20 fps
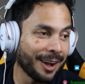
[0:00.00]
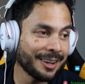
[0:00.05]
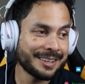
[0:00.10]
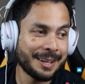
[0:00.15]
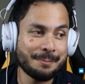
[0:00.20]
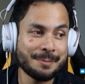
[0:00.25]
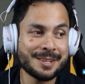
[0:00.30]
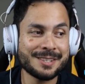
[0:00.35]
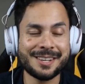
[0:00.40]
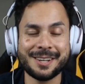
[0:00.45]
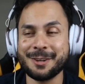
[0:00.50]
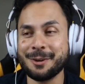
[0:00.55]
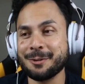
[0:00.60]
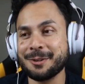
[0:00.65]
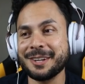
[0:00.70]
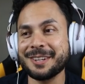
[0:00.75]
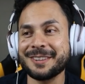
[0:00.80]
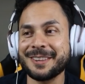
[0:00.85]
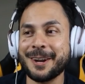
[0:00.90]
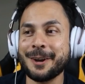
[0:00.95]
that means I don't
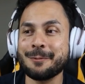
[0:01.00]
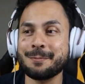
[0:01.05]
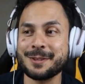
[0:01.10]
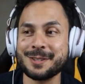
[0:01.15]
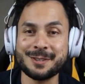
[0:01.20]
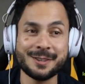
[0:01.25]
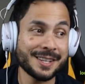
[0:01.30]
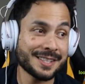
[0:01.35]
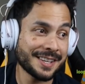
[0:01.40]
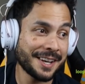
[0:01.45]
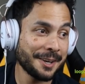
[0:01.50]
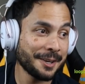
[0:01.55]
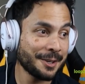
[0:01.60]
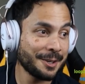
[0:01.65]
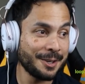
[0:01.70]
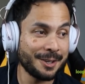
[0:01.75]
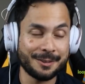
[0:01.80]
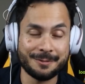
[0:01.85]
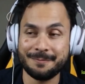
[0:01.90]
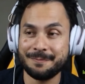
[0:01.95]
need therapy, so that's kind of
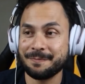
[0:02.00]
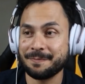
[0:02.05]
good.